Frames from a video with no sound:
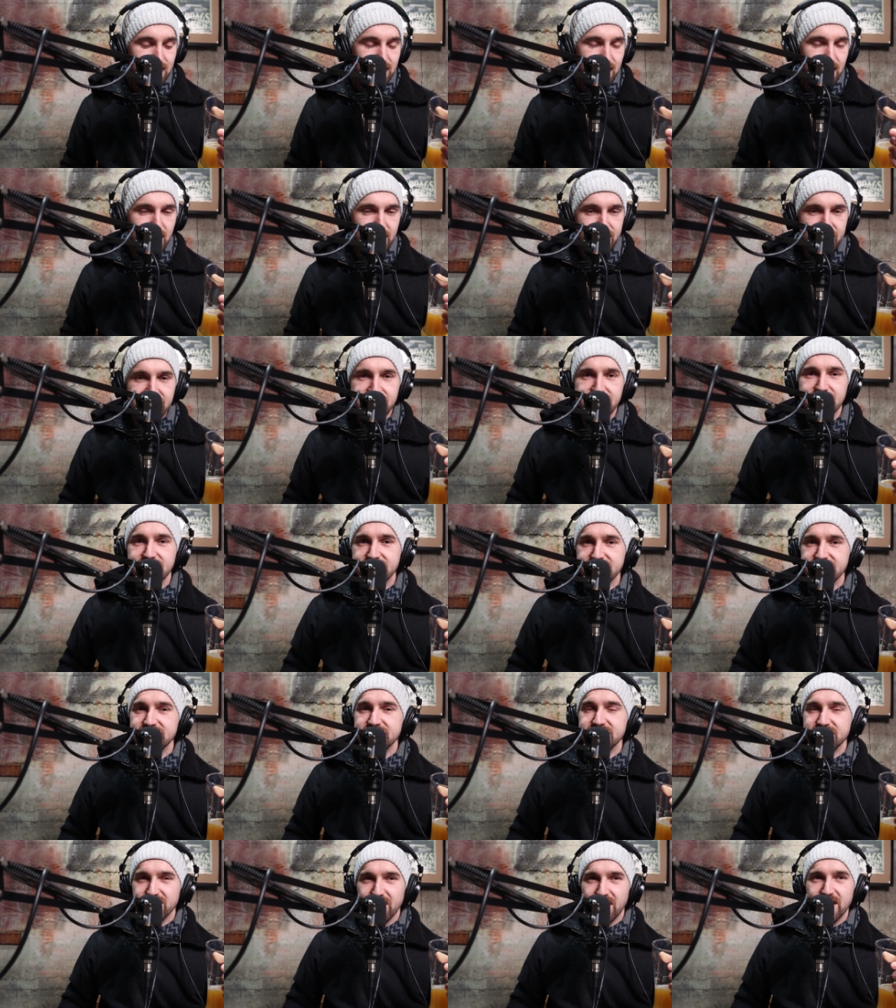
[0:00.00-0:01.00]
I think that this
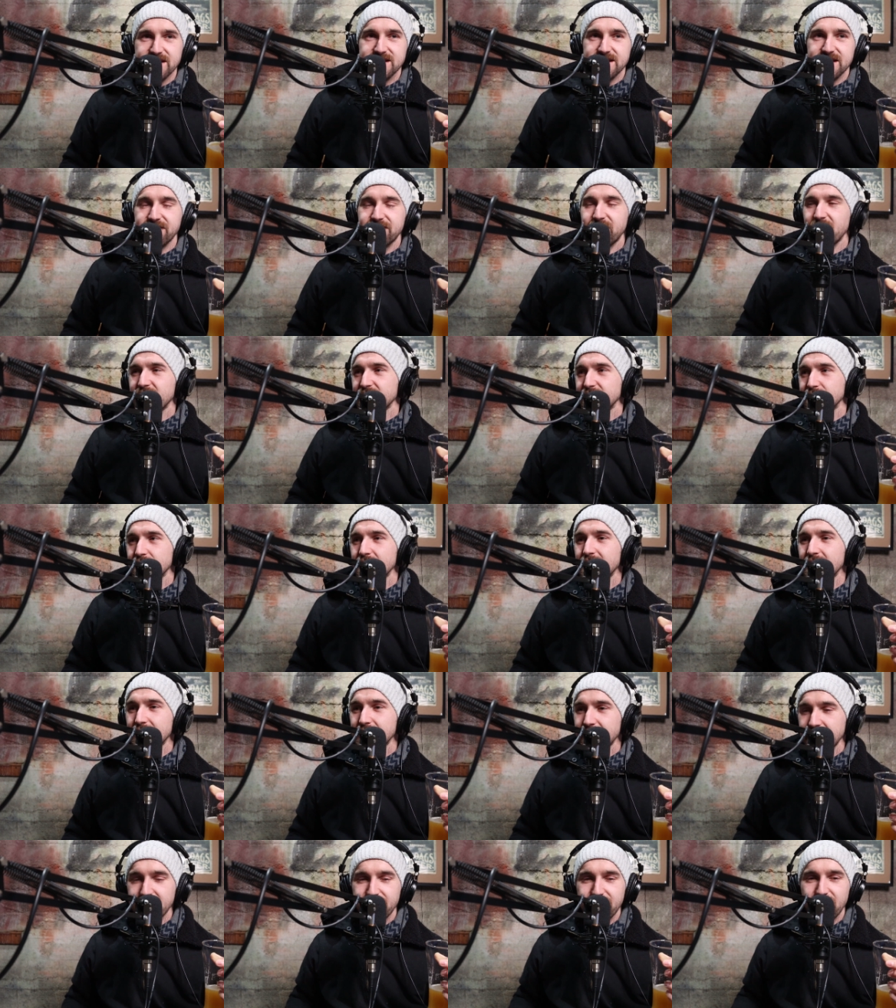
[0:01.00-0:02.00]
is nice. If I
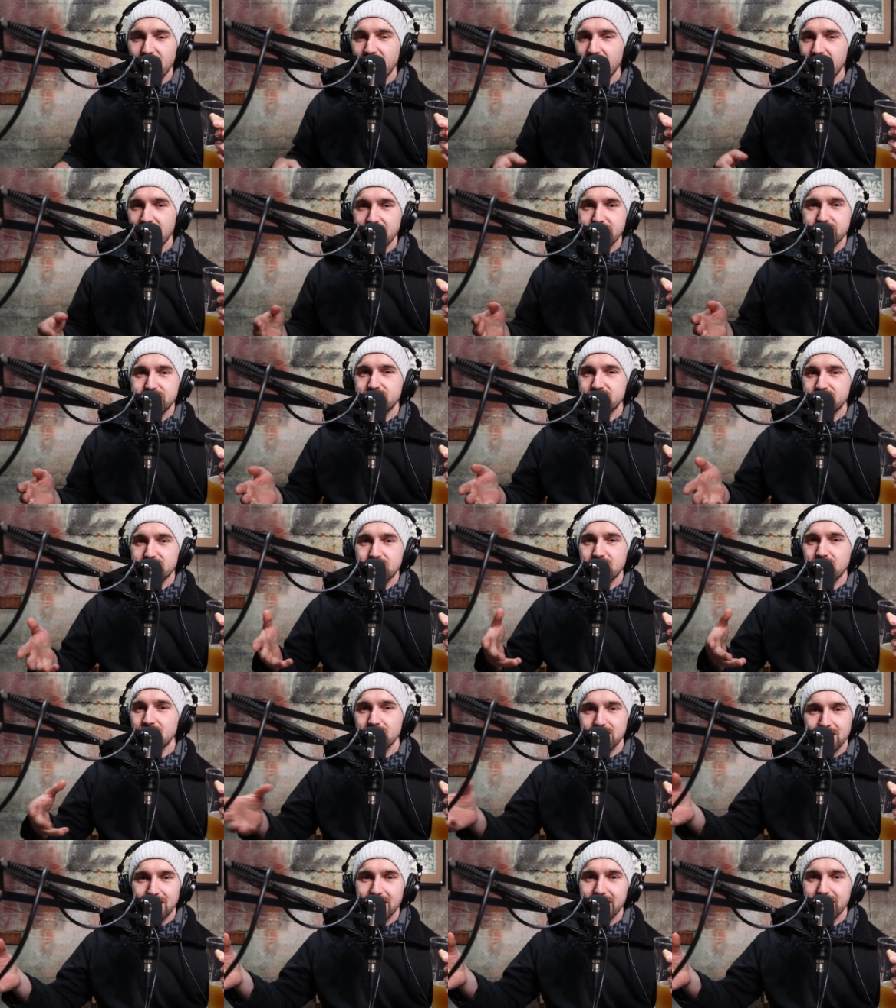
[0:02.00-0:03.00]
if I just
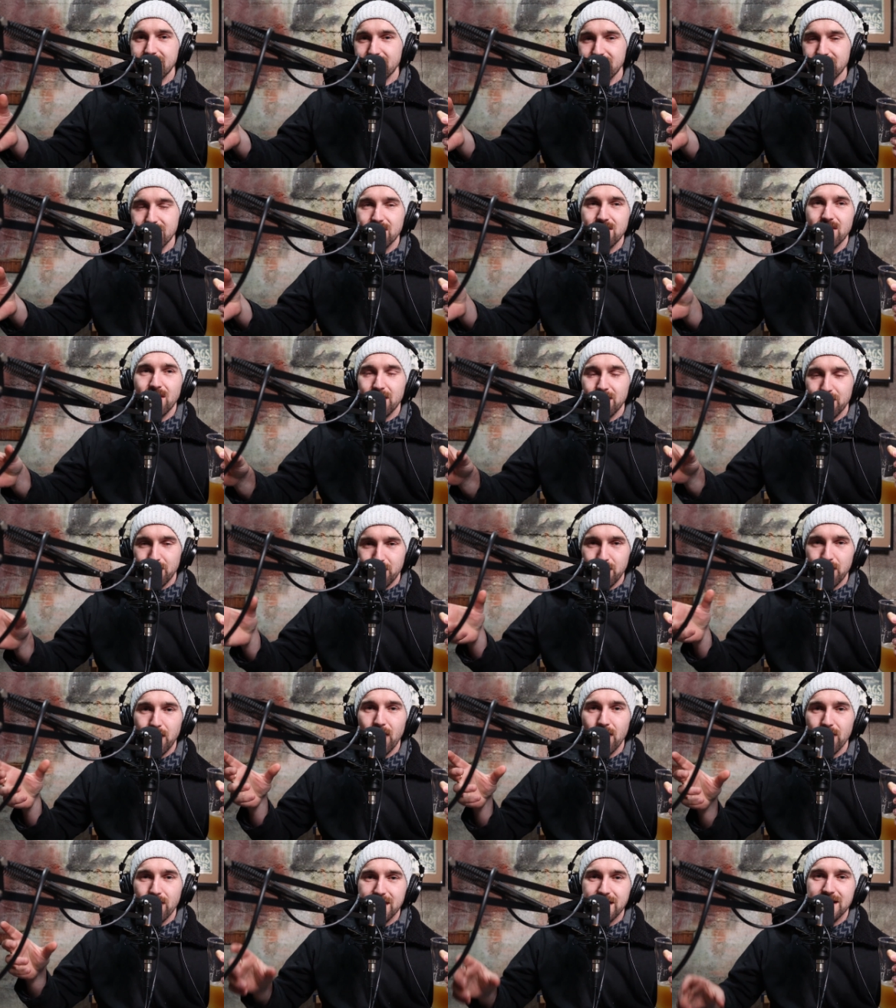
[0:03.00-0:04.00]
got like got
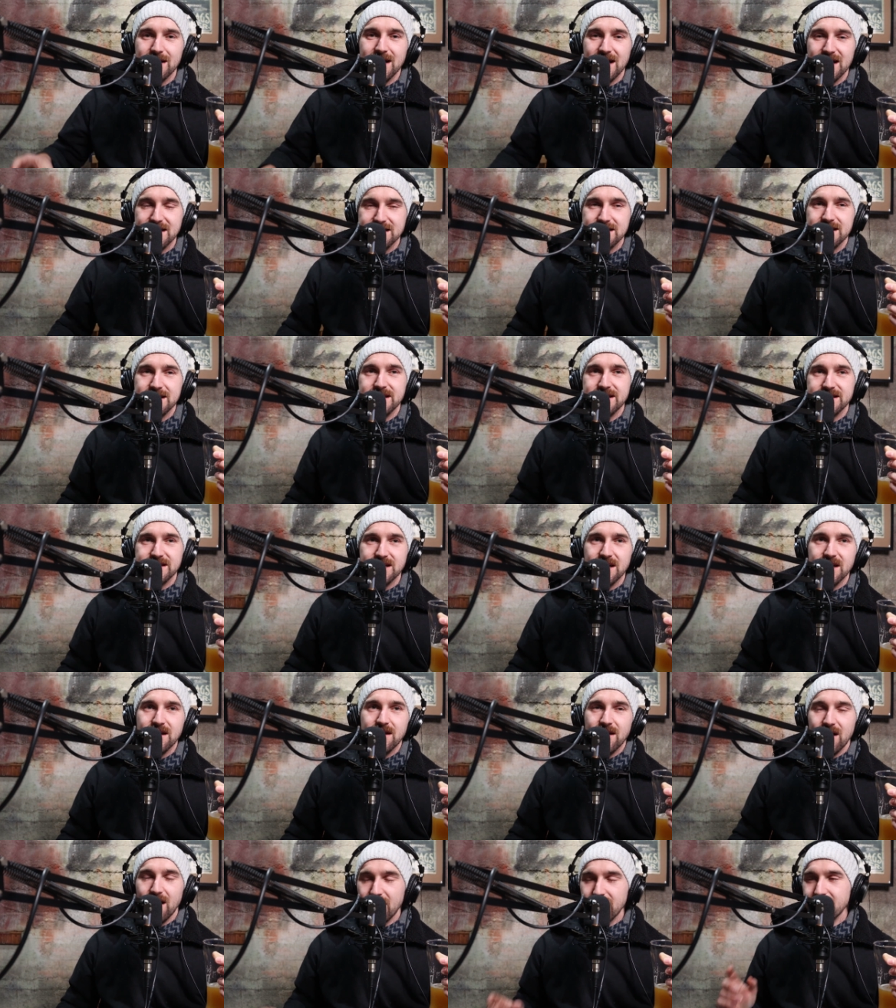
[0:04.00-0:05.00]
poured a glass of this,
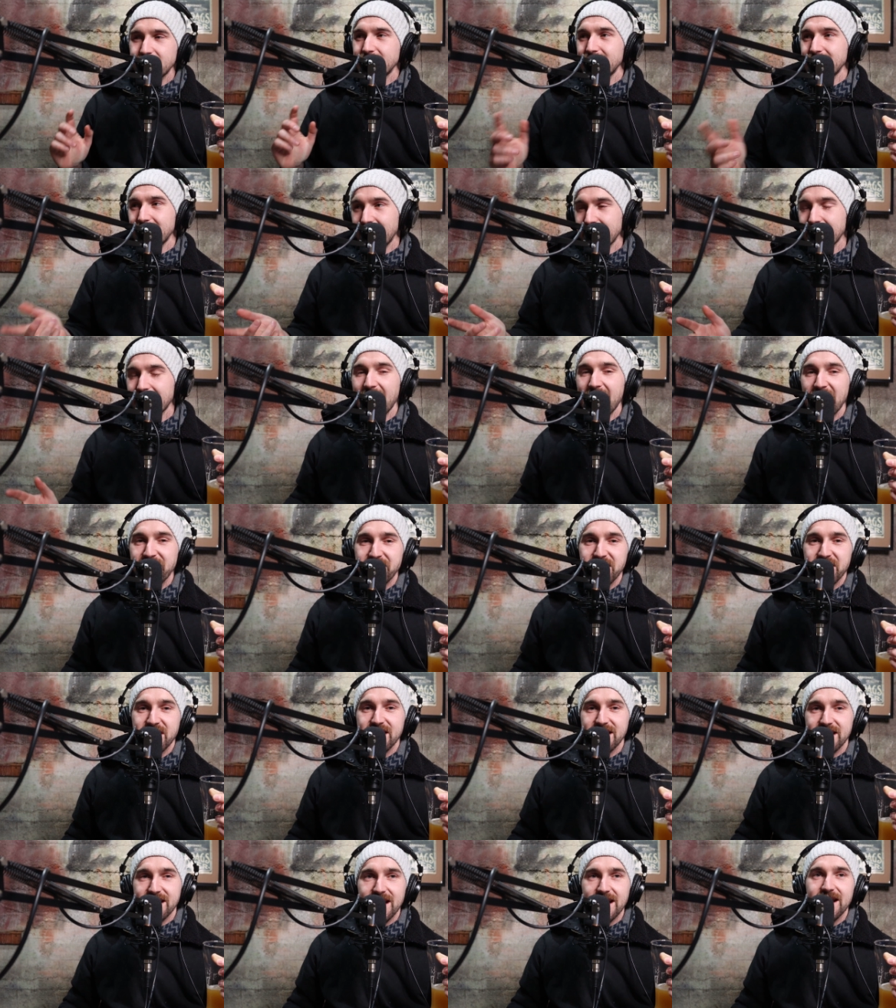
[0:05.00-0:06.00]
I'd I'd have it
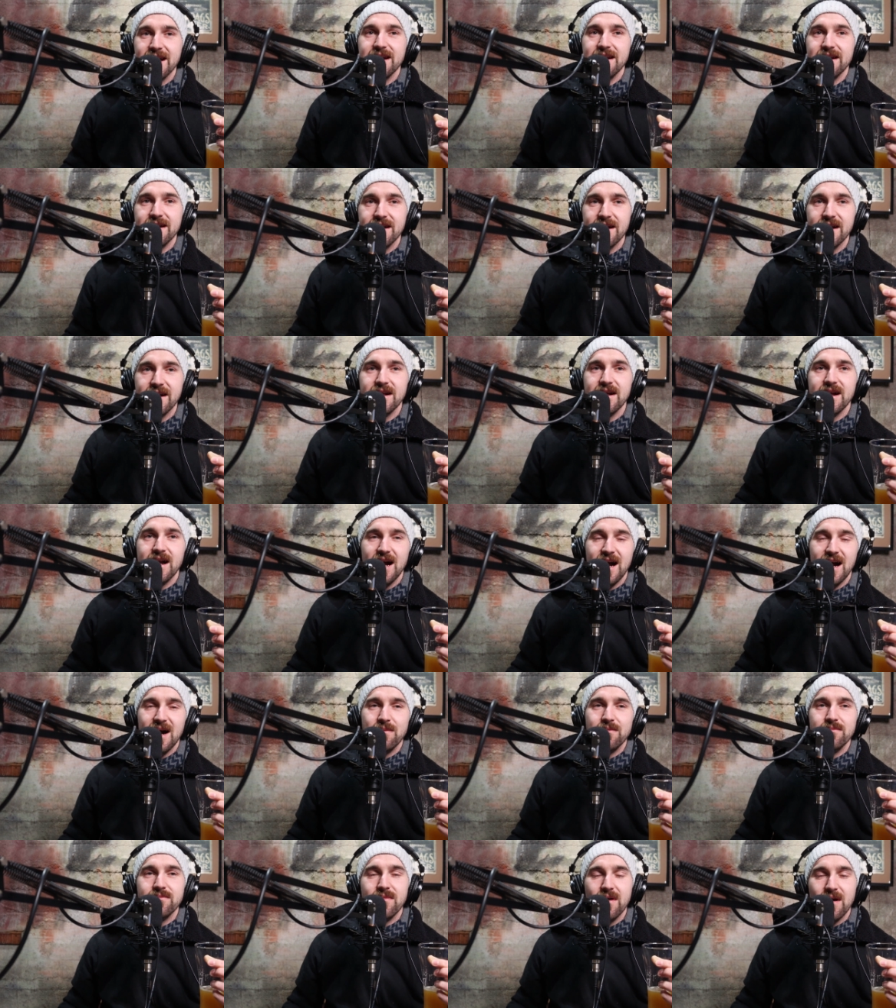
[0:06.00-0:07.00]
again,
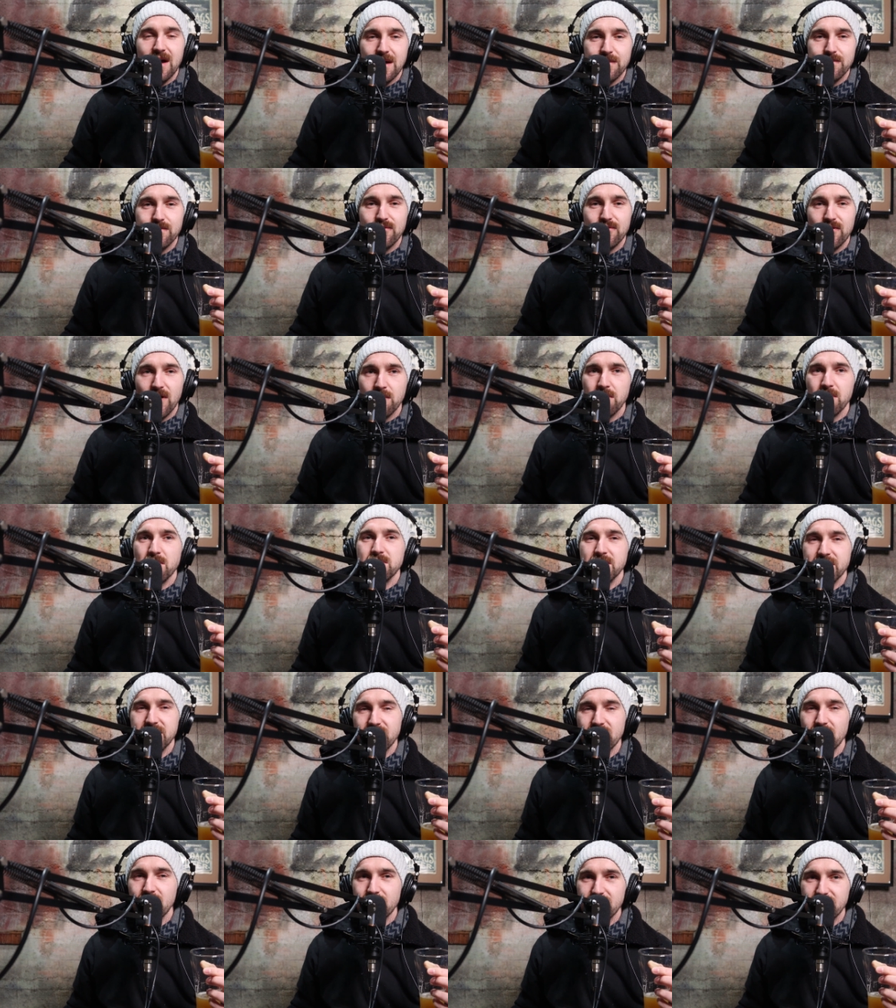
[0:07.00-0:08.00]
um, and probably
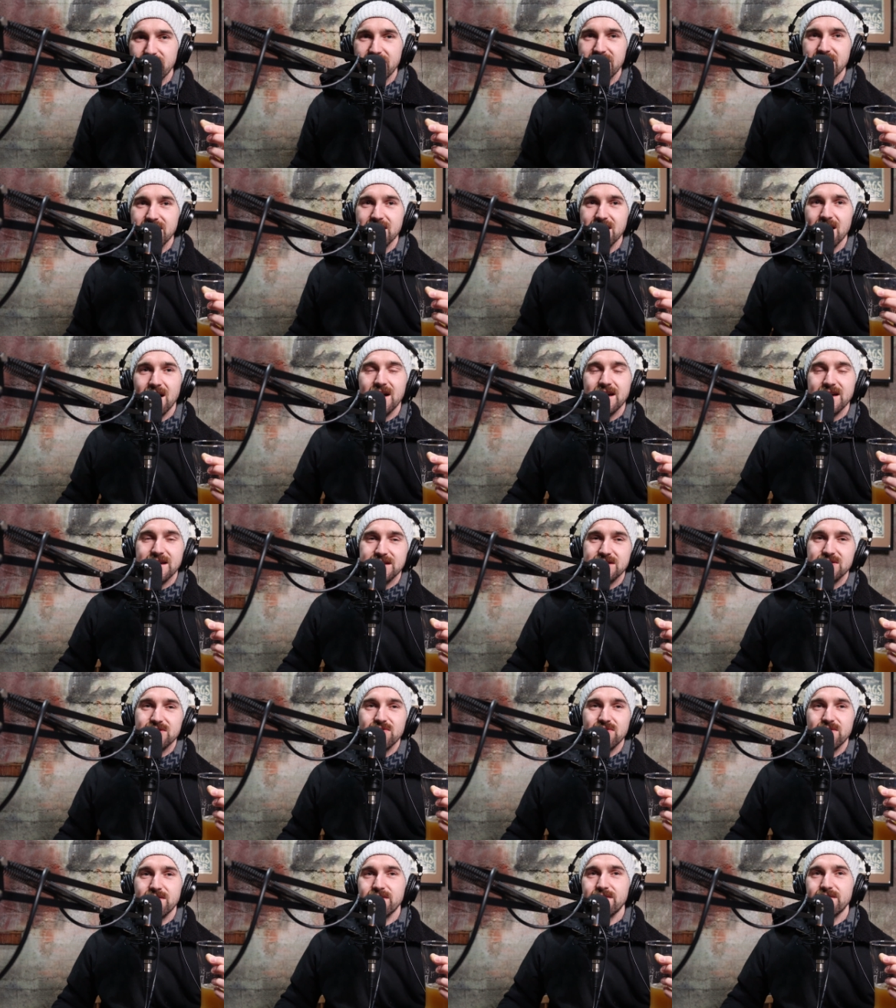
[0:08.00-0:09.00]
not realize
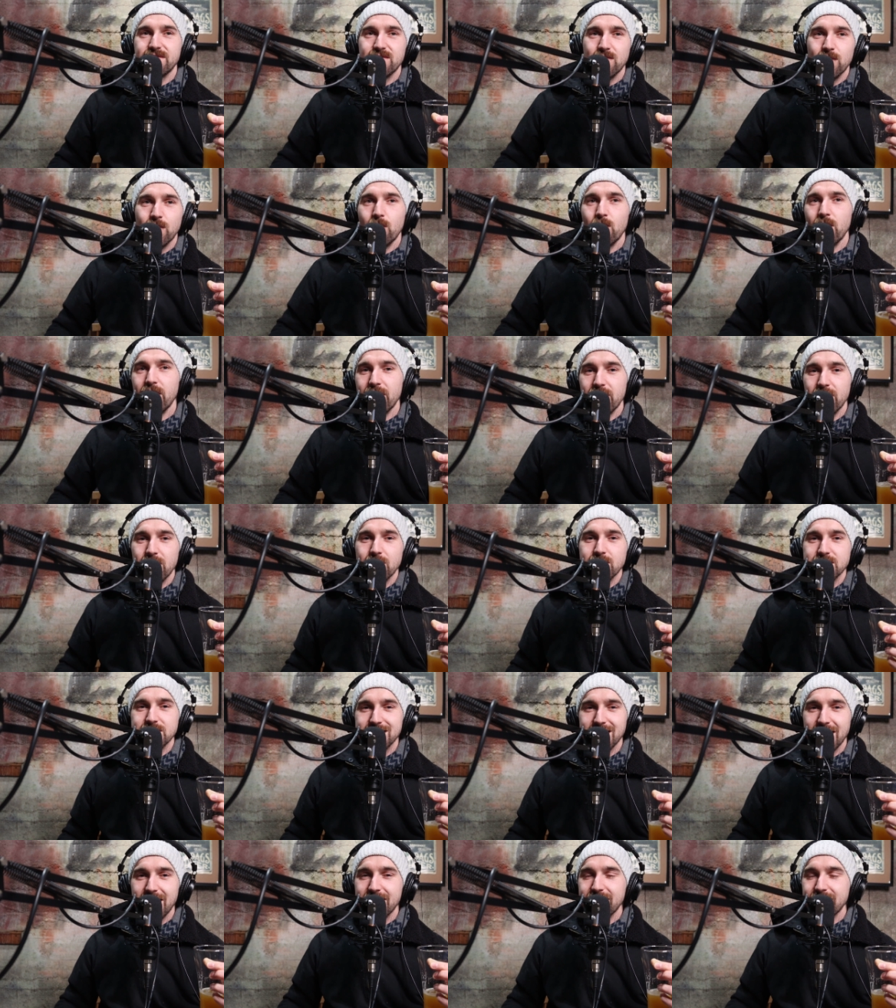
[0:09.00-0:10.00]
sort of where I
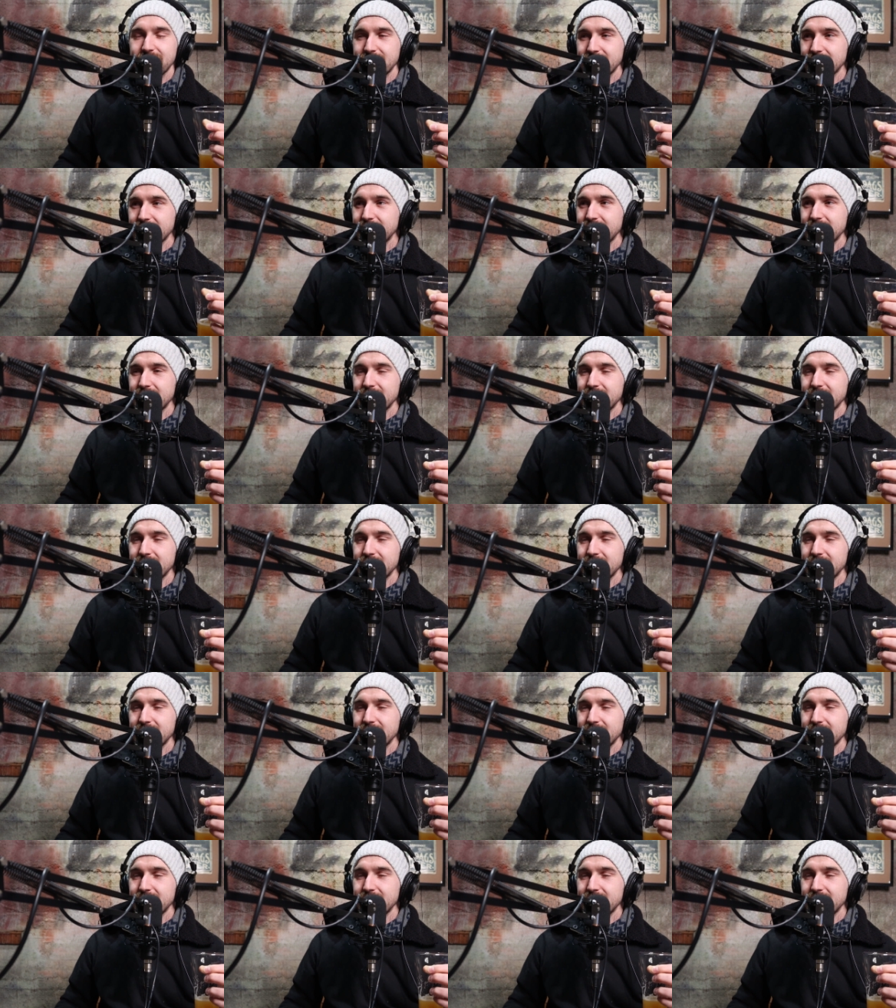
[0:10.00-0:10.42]
was headed,